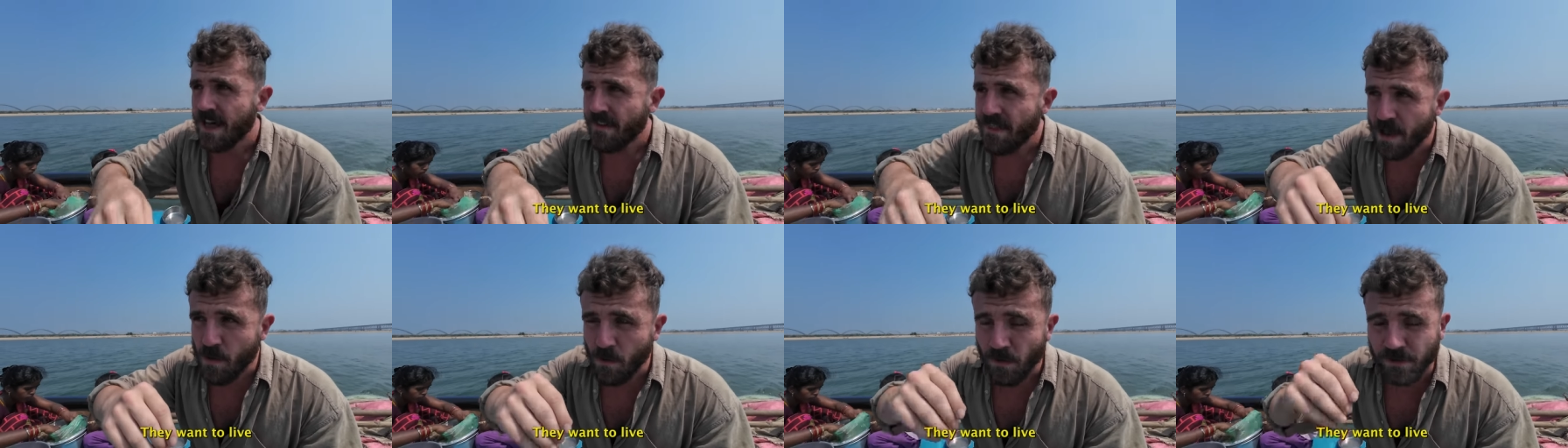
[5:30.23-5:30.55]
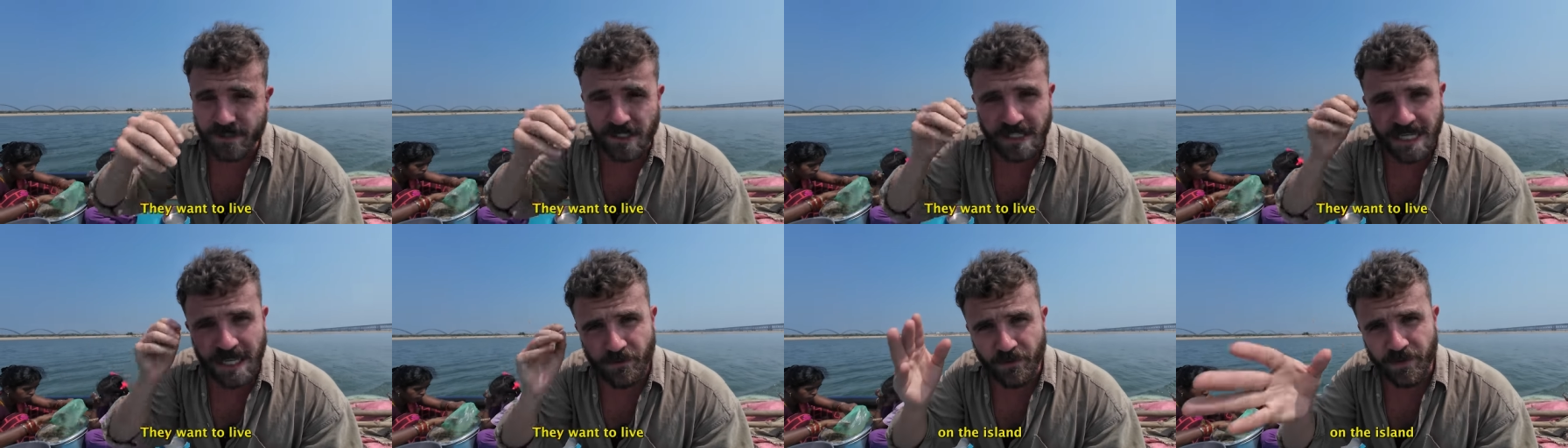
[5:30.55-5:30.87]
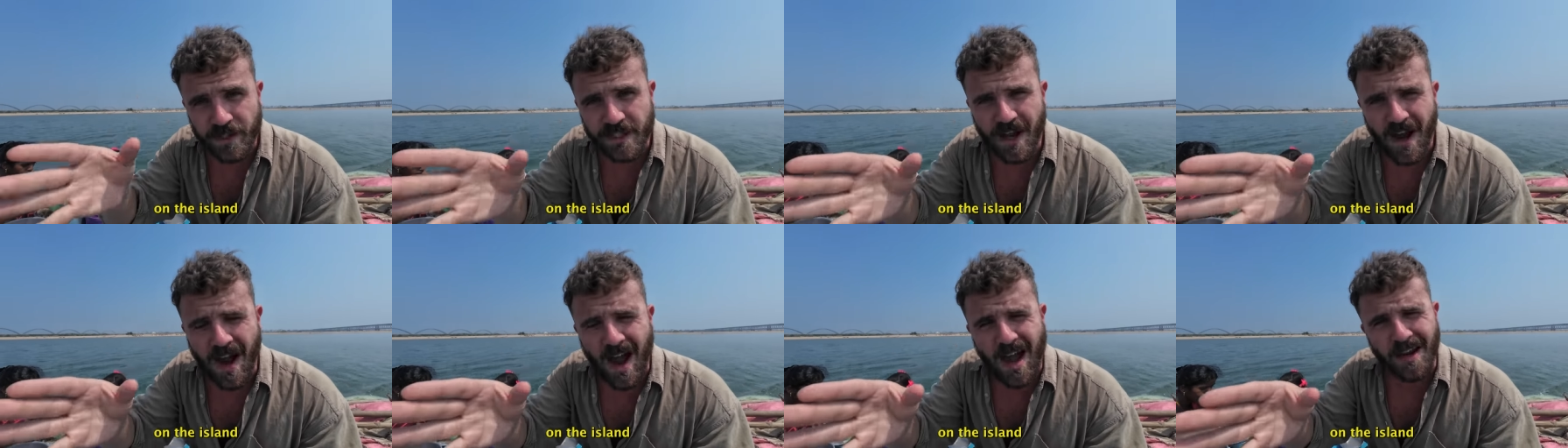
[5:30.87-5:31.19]
they want to live
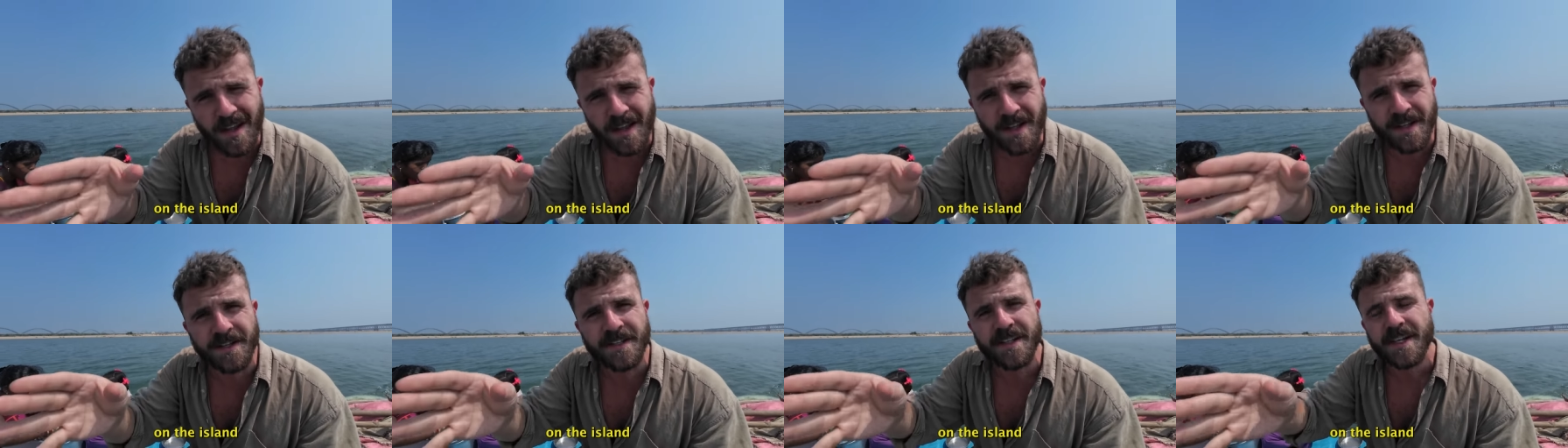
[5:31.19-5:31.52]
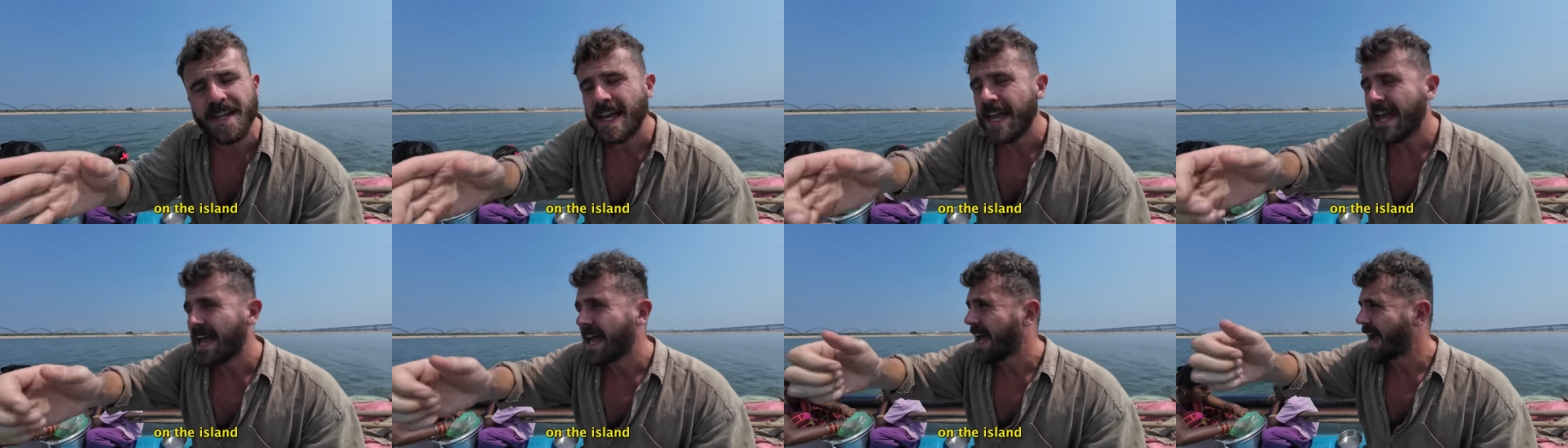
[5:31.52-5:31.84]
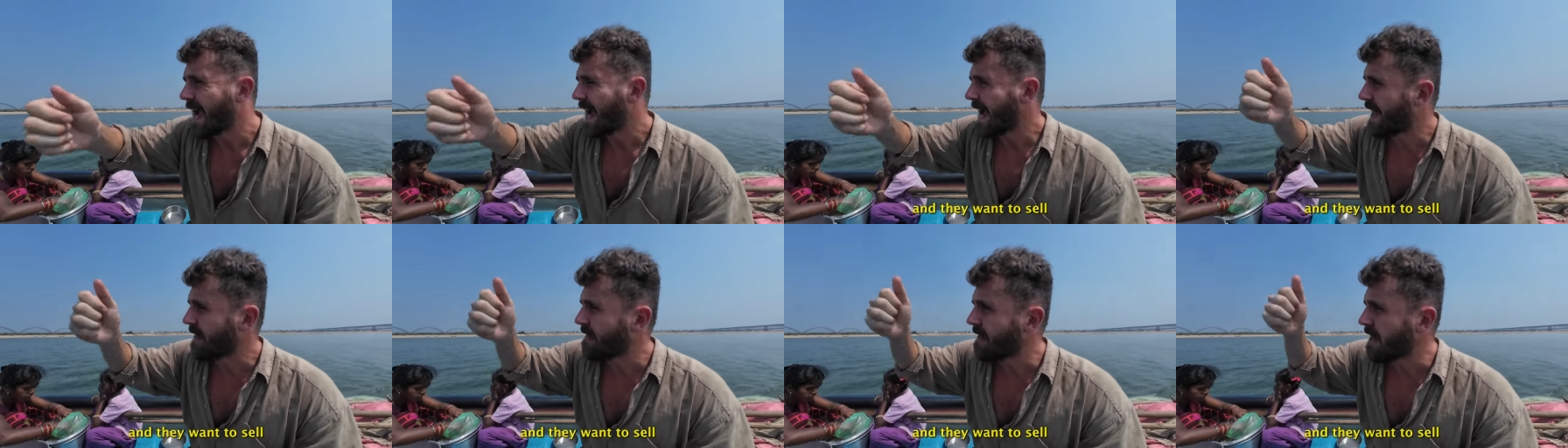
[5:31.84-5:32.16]
on the island,
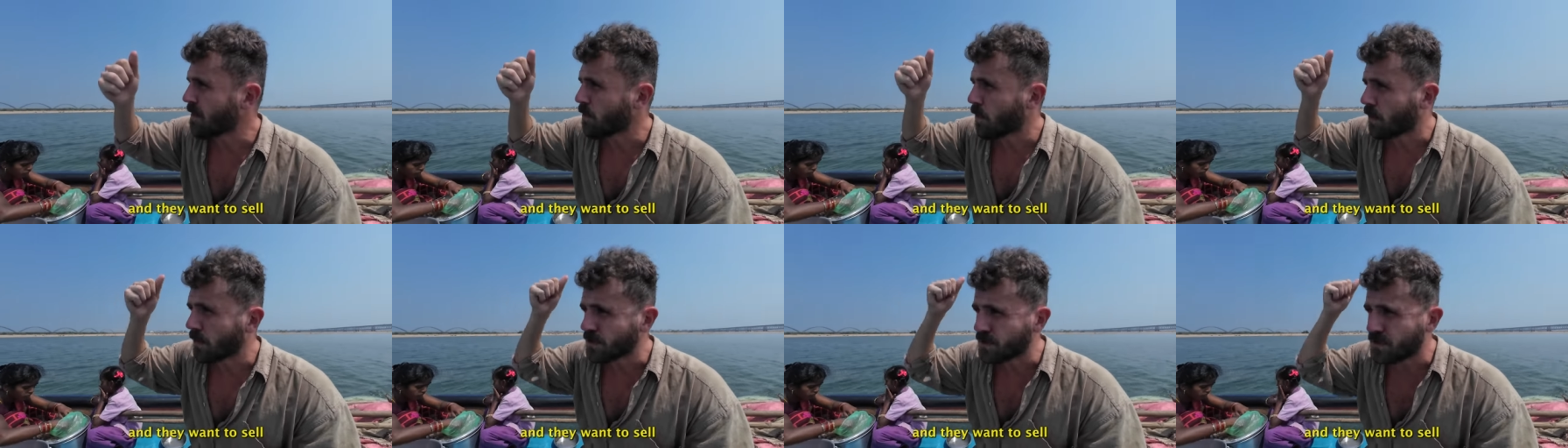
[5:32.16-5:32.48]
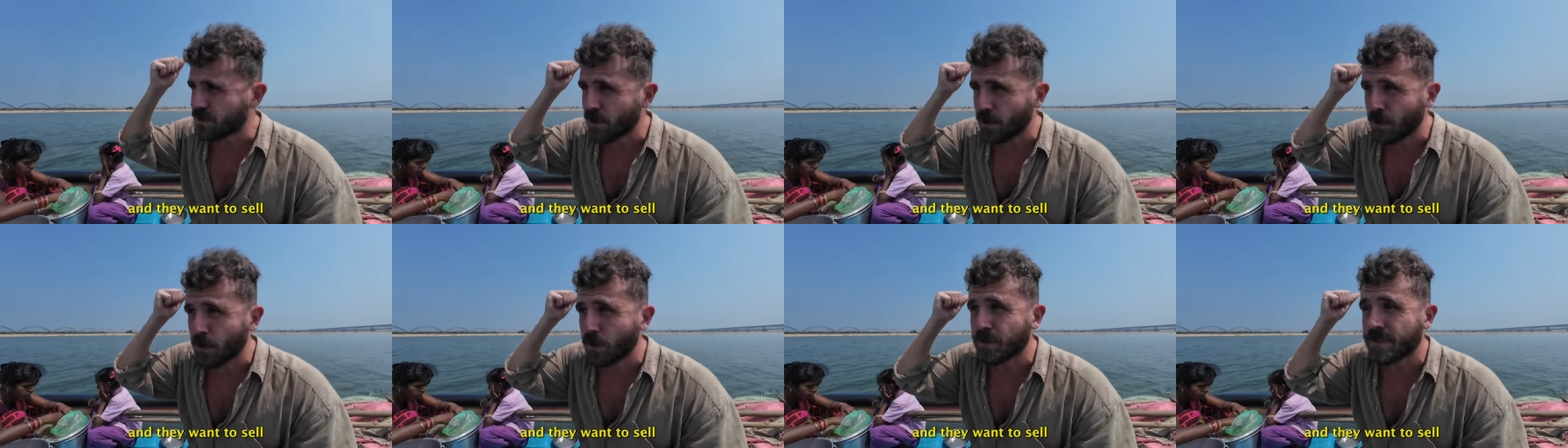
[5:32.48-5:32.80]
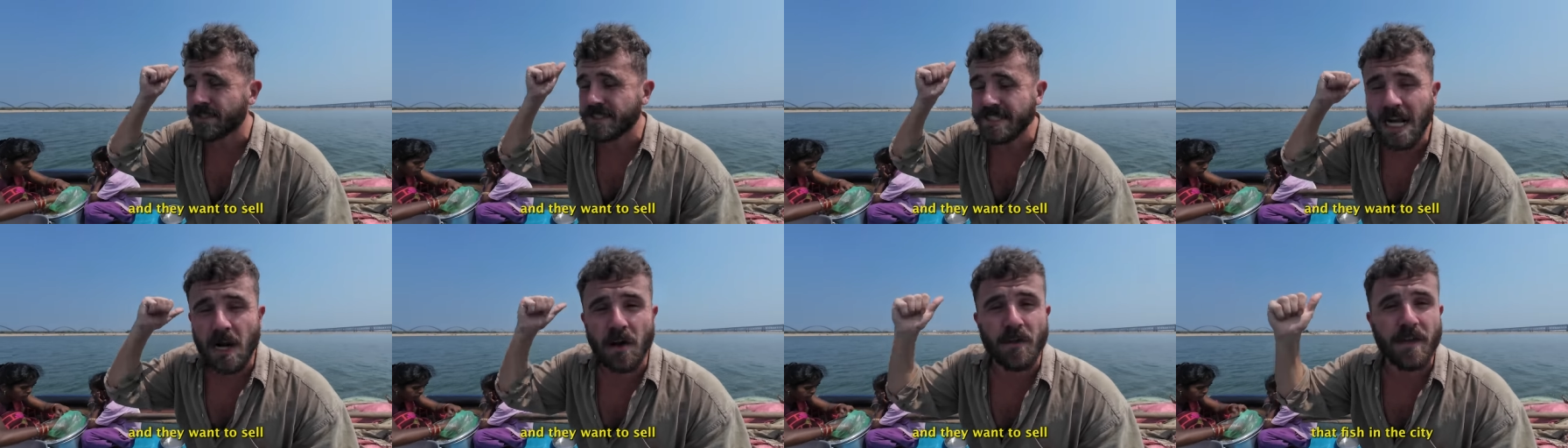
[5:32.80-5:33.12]
and they want to
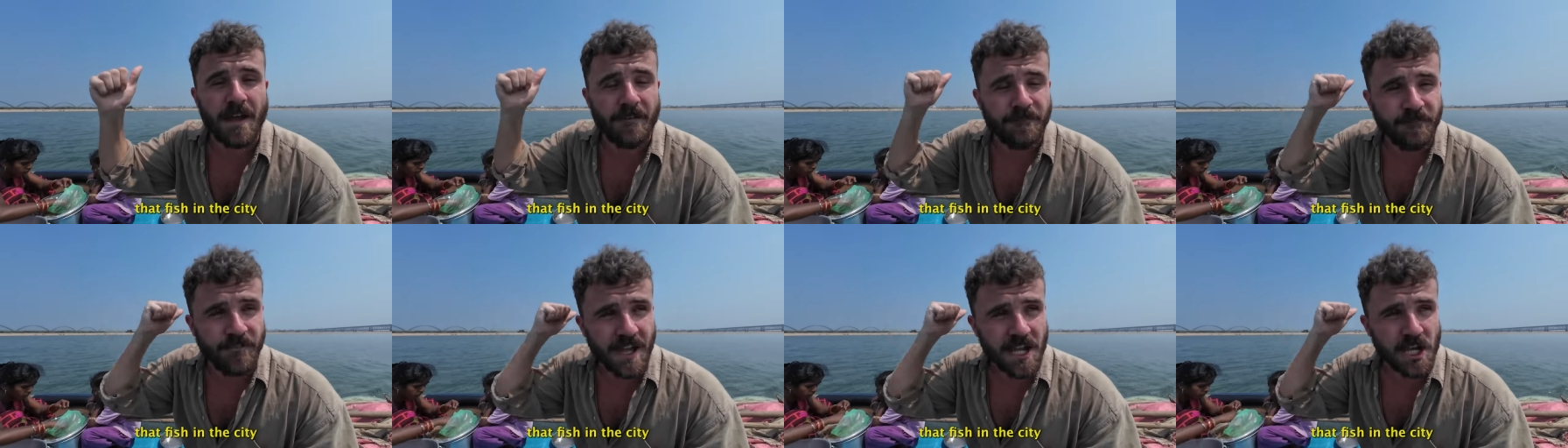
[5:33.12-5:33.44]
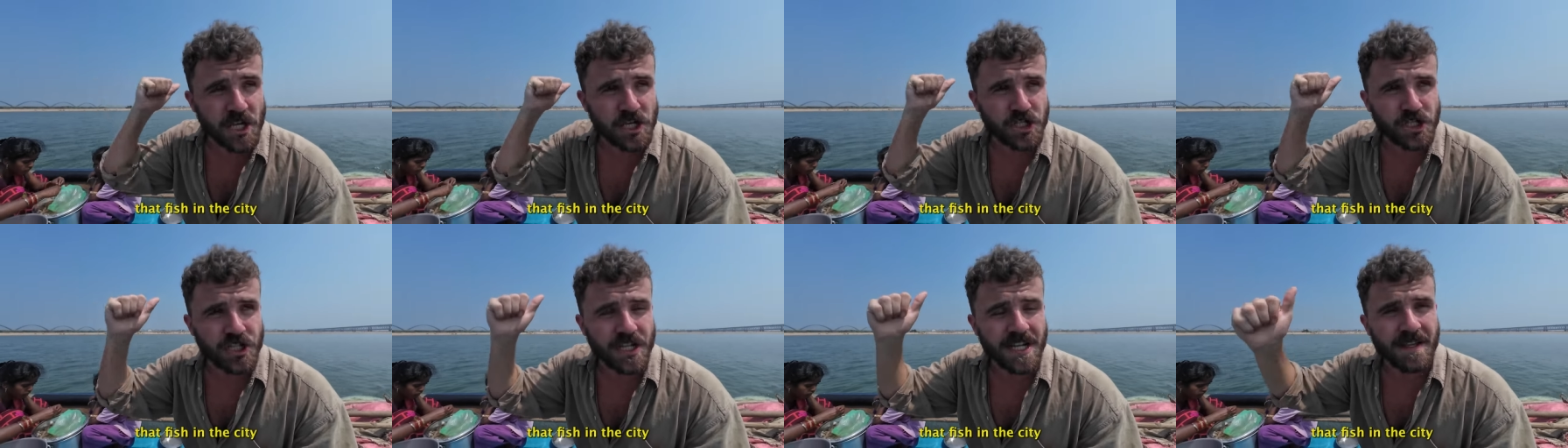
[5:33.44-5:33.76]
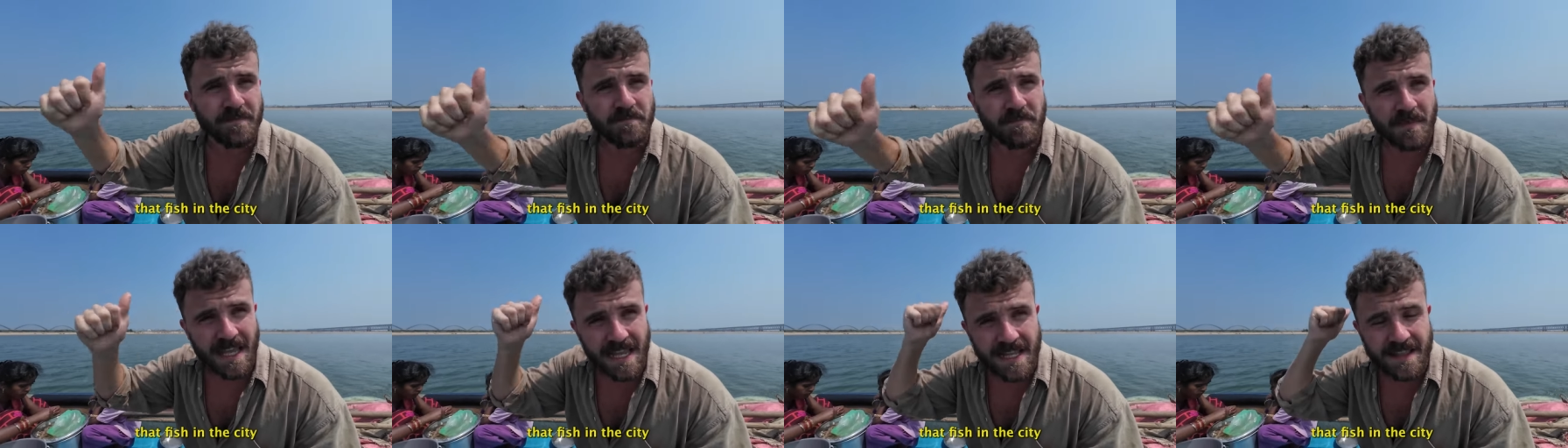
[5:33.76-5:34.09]
sell their fish
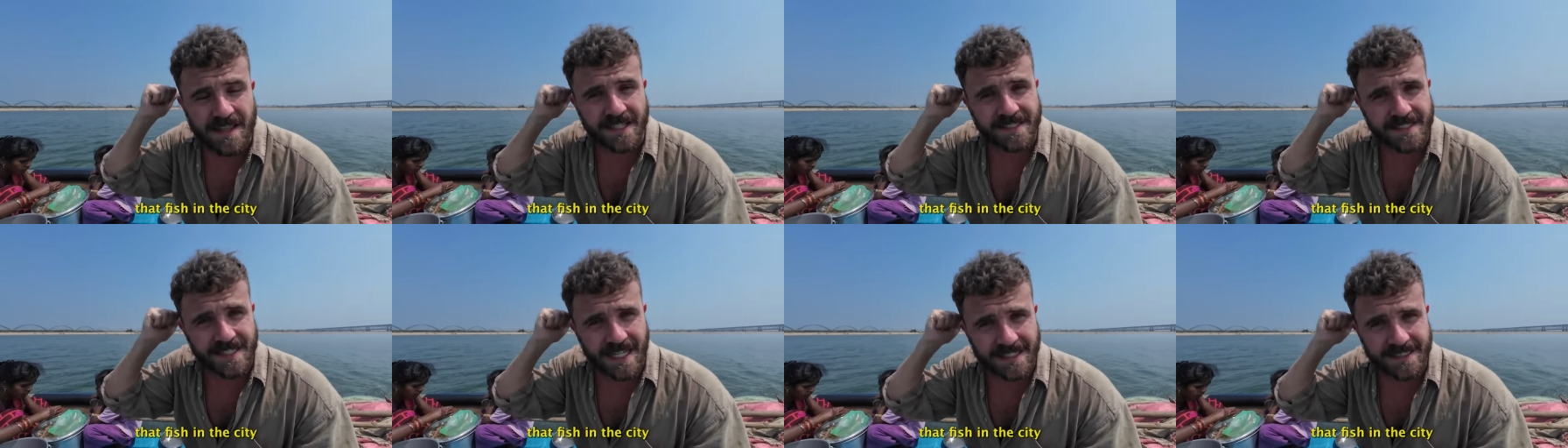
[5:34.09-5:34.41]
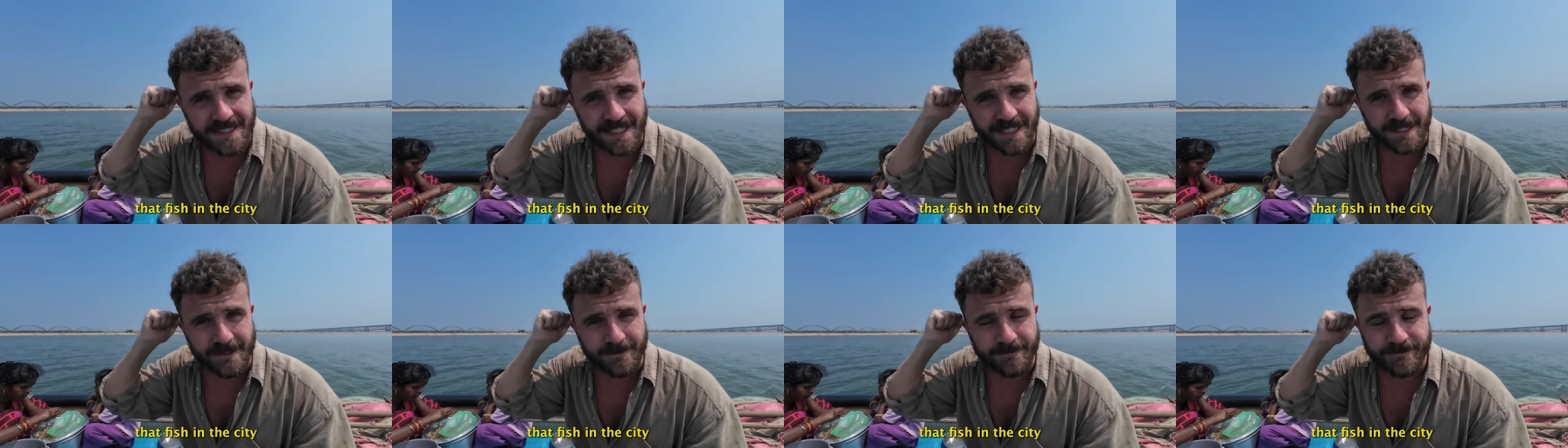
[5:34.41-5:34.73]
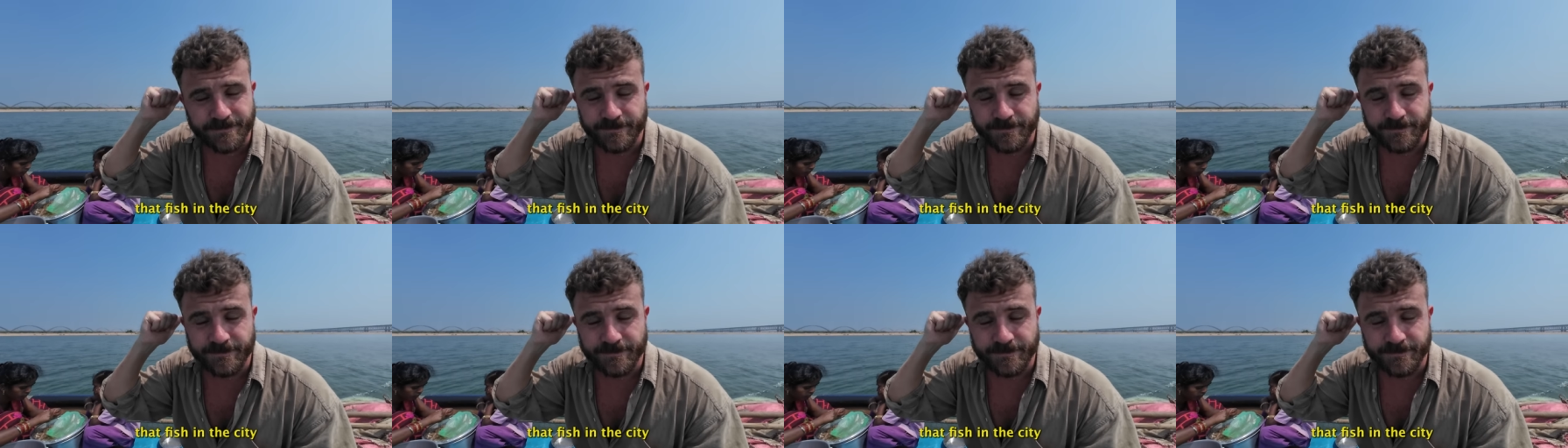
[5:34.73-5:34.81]
in the city.